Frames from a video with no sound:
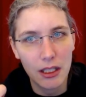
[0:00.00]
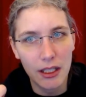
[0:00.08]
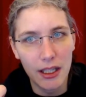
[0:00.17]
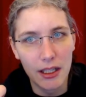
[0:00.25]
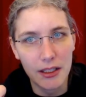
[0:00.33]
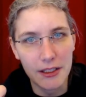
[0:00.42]

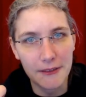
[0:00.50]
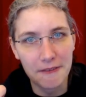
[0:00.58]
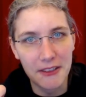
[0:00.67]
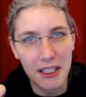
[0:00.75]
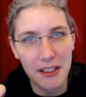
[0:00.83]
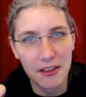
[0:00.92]

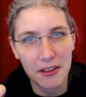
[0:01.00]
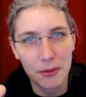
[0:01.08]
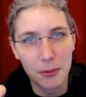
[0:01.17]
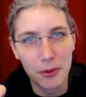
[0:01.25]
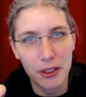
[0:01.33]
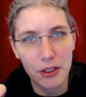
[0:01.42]
interface
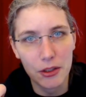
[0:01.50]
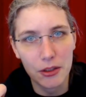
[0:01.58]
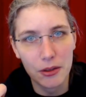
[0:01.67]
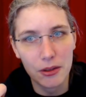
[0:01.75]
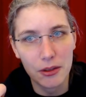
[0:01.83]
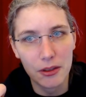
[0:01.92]

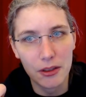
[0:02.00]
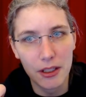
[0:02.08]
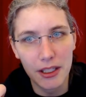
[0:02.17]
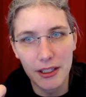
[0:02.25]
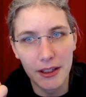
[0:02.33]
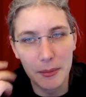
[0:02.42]
which
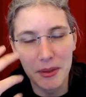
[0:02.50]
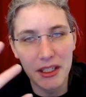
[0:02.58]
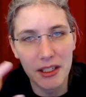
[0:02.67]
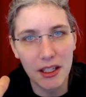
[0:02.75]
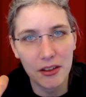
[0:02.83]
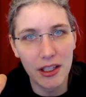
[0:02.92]
i mean it
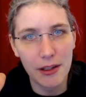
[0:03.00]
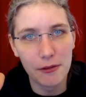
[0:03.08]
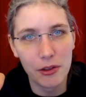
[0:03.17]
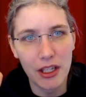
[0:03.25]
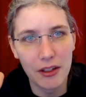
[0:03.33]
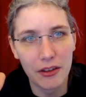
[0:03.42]
doesn't have
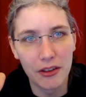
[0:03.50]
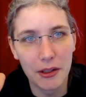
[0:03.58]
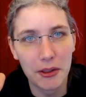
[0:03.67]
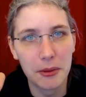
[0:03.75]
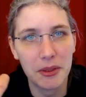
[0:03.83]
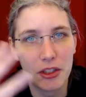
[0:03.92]
to
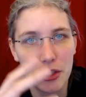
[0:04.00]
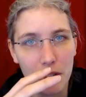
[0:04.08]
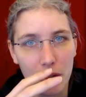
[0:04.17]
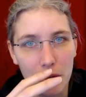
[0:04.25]
necessarily be g code